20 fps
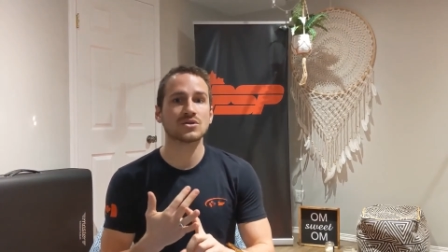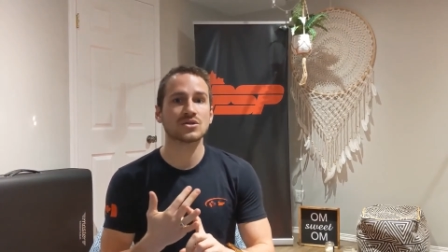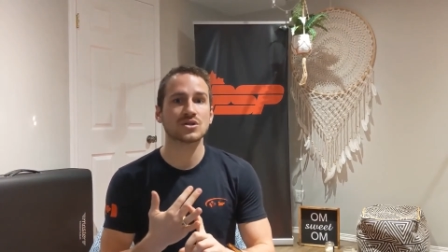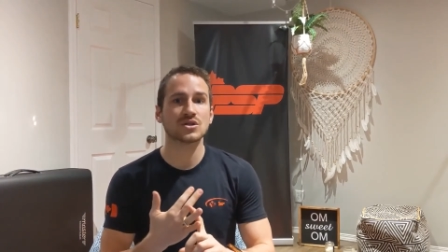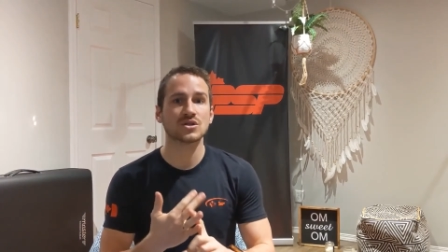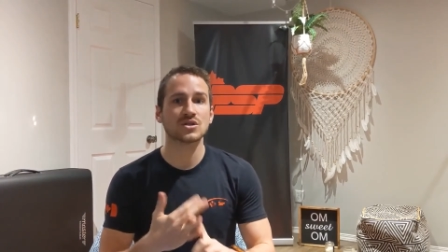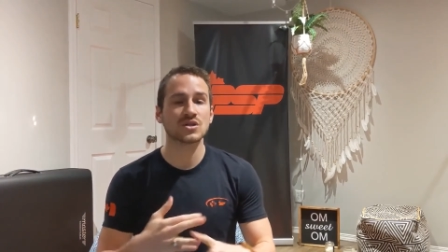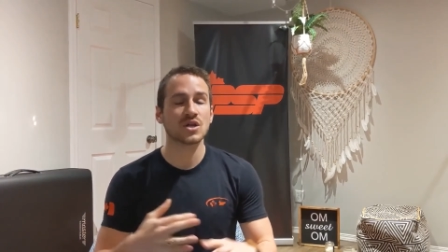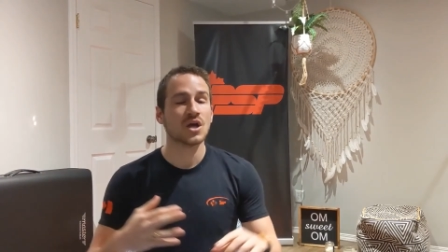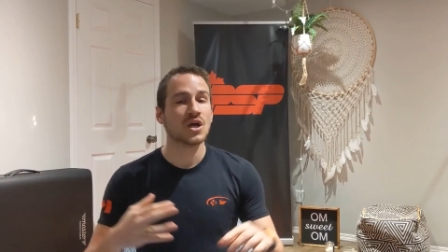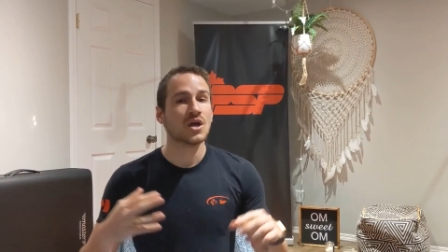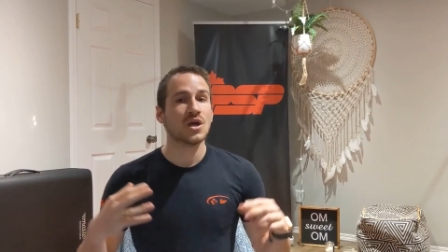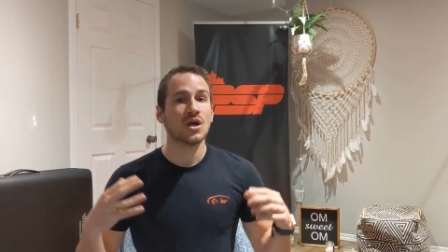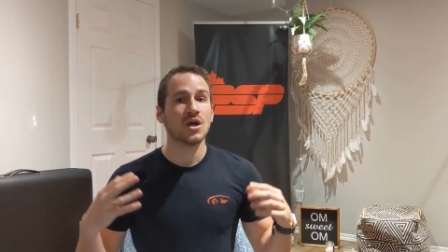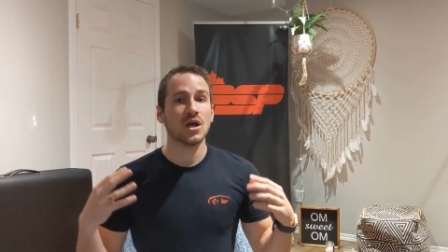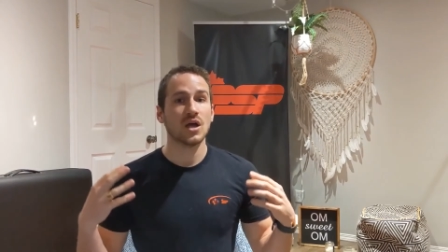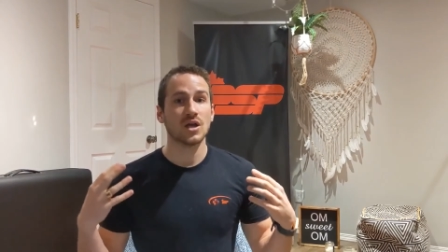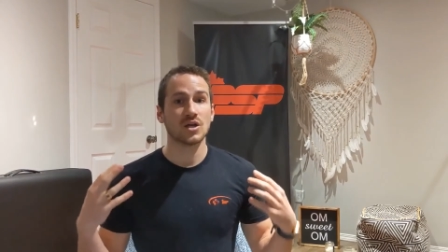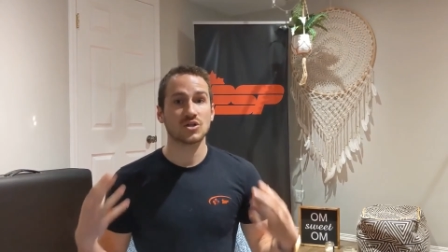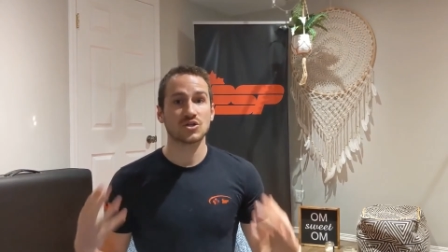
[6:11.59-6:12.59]
just
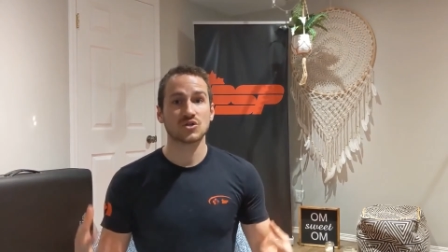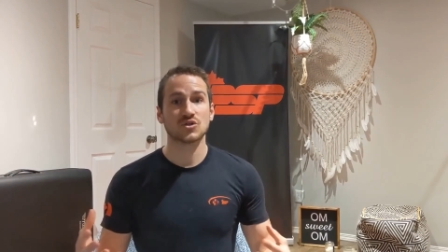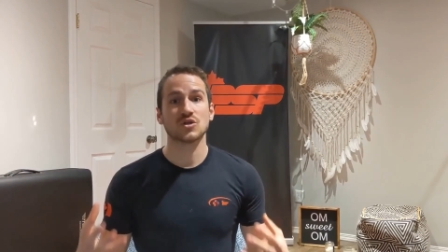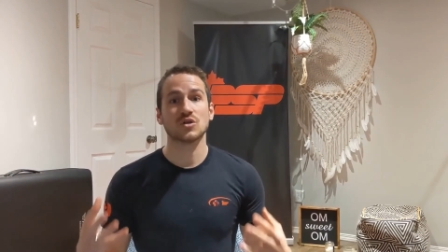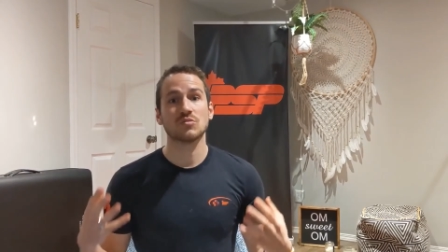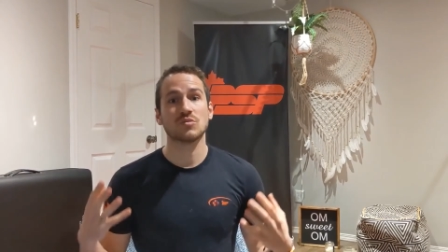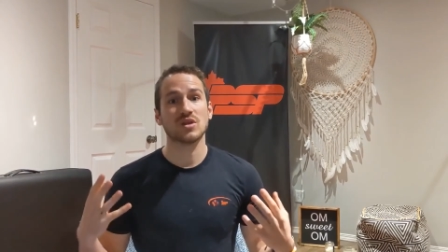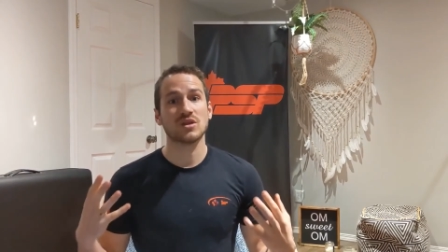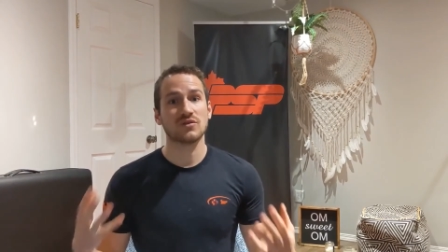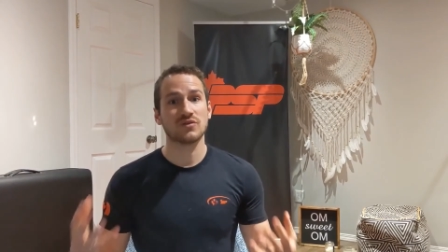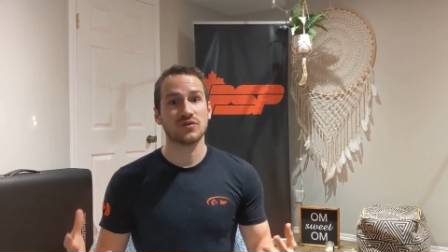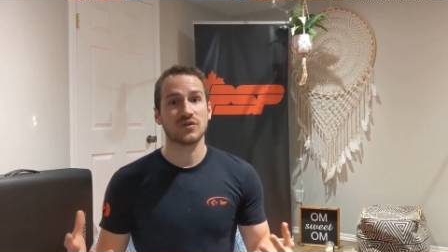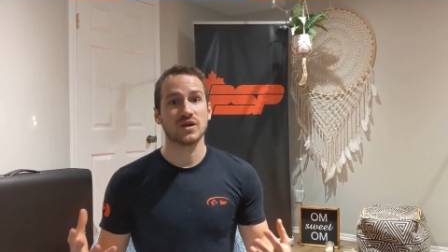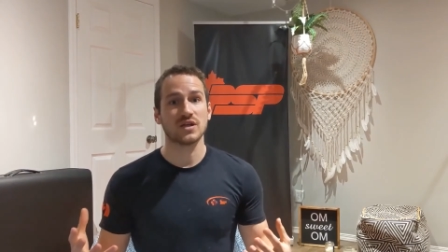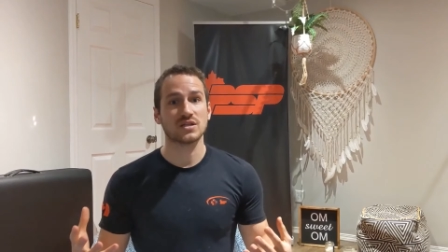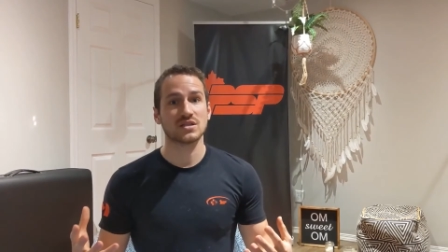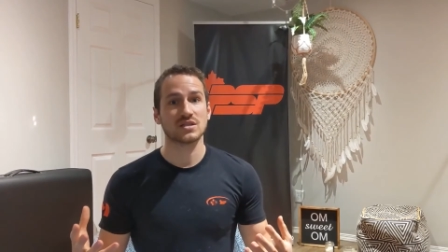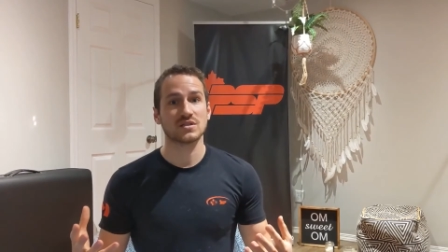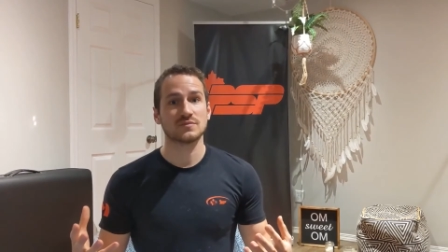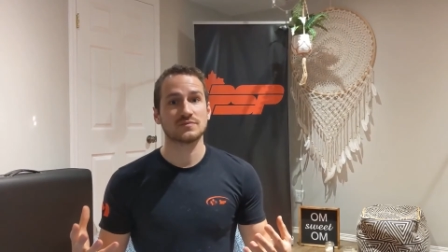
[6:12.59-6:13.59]
extremely
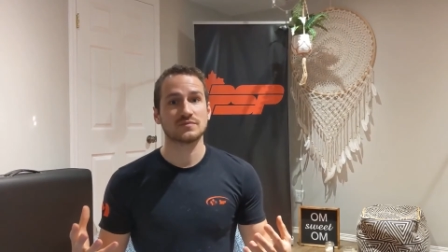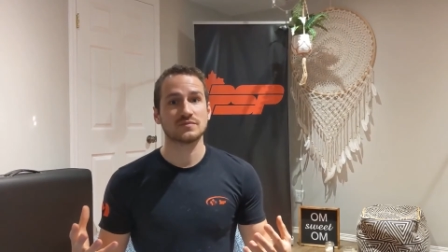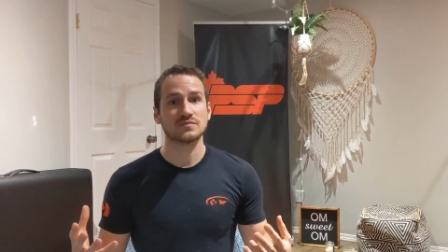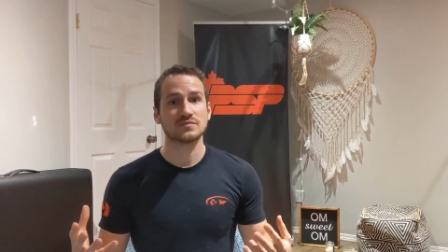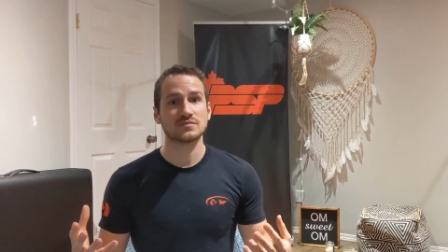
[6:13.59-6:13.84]
fit.